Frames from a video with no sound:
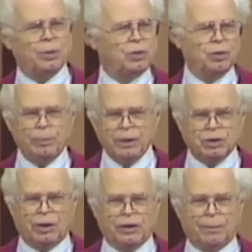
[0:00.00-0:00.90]
but nobody
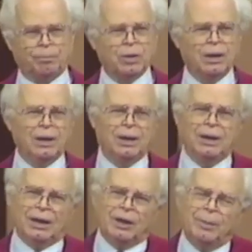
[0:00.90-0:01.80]
joined them.
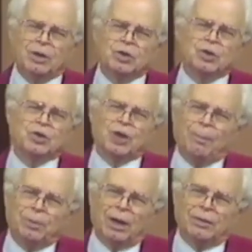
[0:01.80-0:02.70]
And the minister
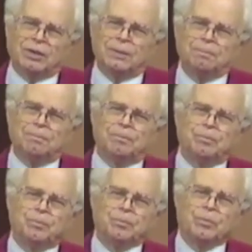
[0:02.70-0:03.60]
stomped out.
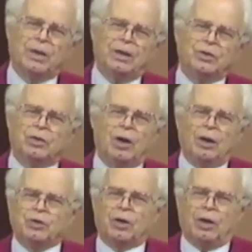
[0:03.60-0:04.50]
He said,
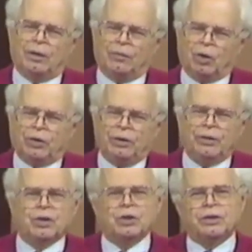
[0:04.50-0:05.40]
"God's a God of order.
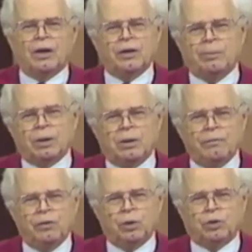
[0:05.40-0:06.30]
This is nothing but
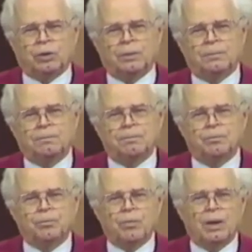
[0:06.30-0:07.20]
confusion."
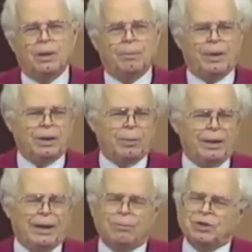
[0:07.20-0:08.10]
By the
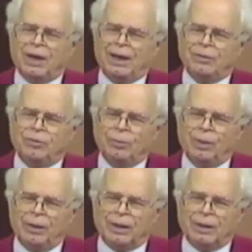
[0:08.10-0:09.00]
way, that was Andrew
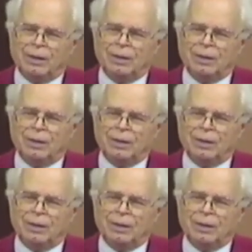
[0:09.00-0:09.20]
Murray,